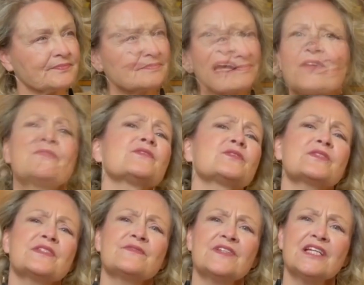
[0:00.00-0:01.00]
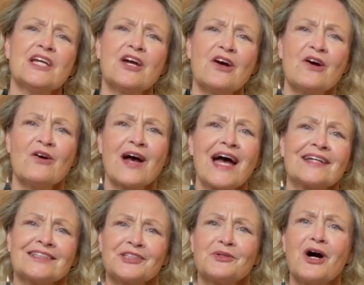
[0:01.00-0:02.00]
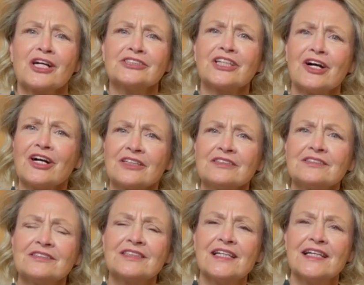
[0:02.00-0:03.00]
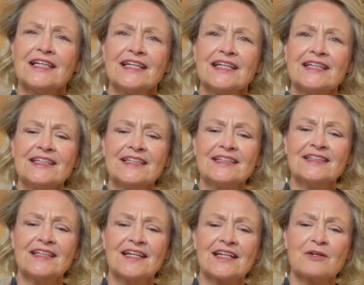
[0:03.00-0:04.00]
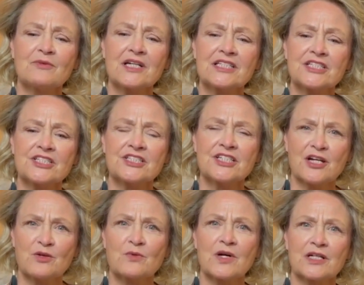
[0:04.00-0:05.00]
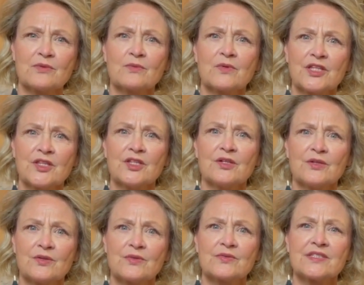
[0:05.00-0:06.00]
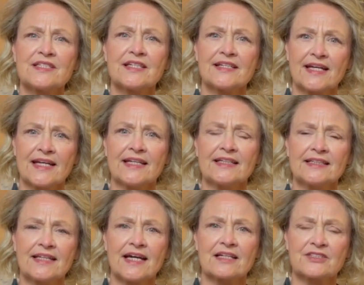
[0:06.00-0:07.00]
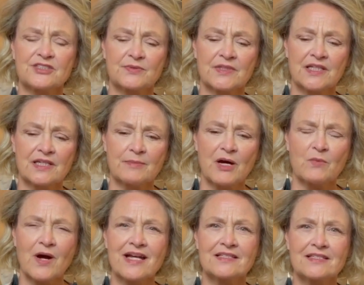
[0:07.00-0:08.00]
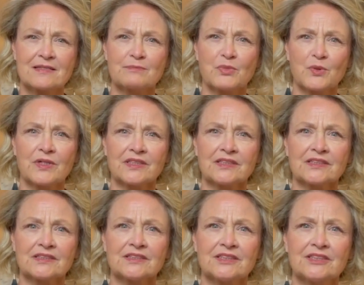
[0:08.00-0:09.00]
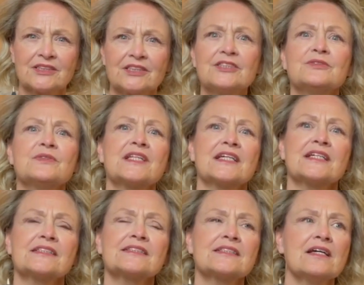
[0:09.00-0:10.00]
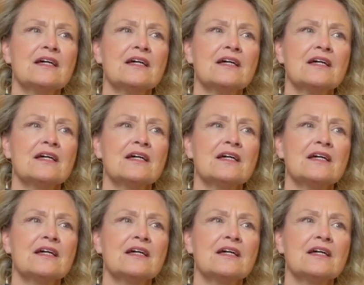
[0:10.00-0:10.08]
My first video had a little heart-to-heart in it, and I want to share one with you tonight, actually, about why it's important to do things.